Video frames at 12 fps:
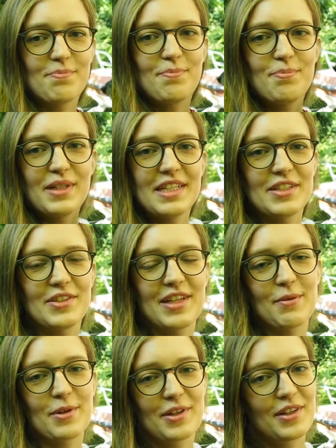But today
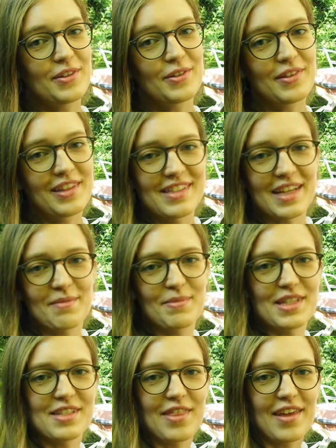we're gonna do the second
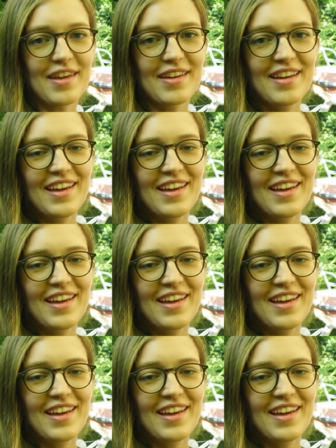best thing.